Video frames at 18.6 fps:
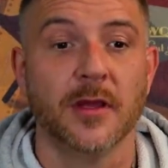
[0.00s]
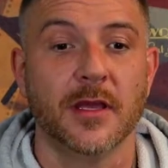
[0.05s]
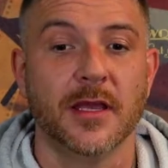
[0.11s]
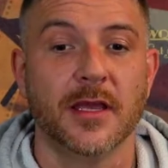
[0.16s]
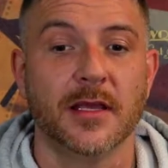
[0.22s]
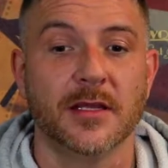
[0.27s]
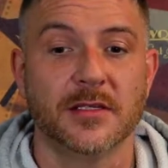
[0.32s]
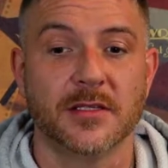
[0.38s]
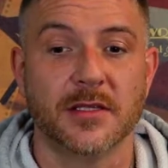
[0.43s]

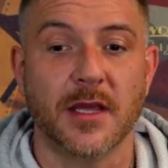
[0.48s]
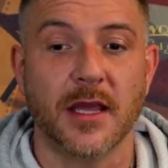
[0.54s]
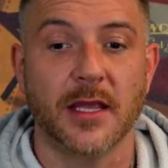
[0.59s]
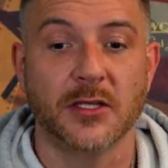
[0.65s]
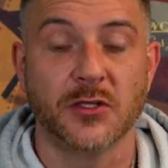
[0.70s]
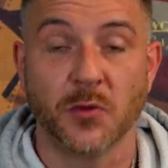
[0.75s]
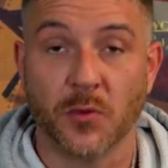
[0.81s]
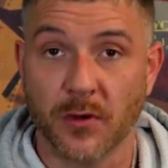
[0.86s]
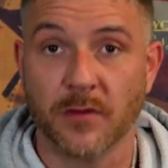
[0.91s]
It's
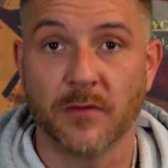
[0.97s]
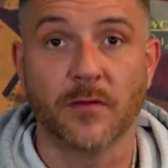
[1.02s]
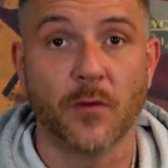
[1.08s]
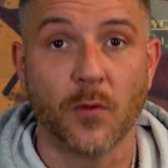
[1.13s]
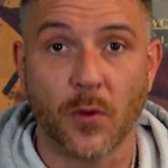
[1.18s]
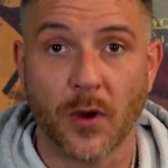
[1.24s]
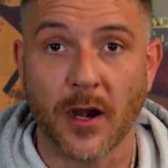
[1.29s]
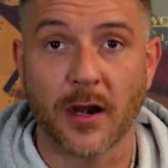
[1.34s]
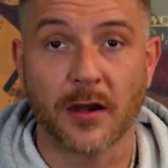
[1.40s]
a
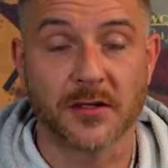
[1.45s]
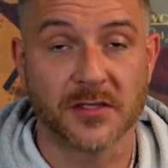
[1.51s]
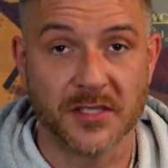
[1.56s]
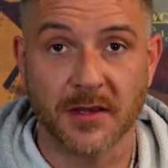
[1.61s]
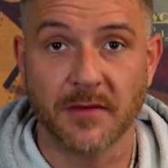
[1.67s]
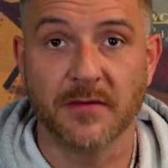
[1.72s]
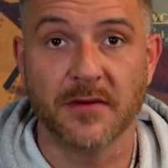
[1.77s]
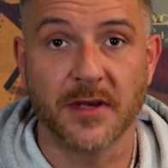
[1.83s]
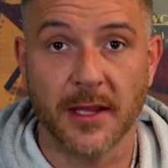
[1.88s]
24-hour,
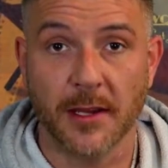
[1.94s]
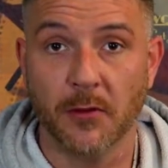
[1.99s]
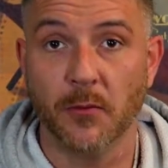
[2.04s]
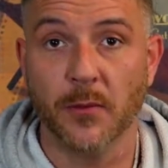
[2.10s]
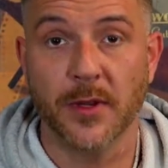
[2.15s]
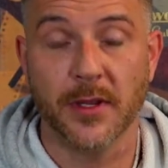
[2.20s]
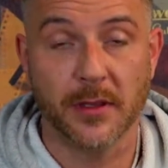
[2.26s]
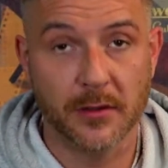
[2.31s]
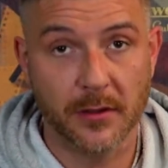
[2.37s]

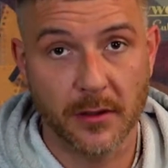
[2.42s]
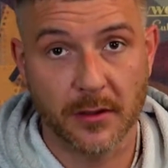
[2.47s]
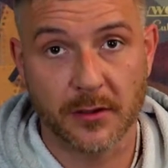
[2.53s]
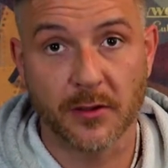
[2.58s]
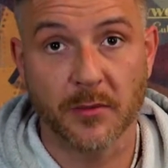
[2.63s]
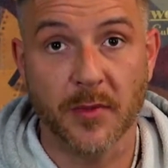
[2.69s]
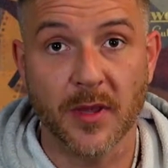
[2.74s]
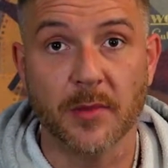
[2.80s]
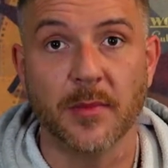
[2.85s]
7-day-a-week
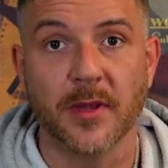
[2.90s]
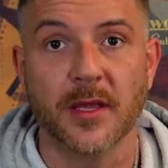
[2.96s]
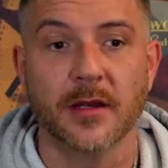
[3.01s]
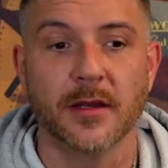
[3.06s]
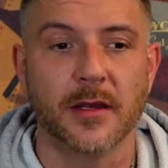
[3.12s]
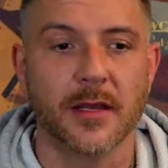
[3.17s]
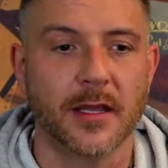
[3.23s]
commitment,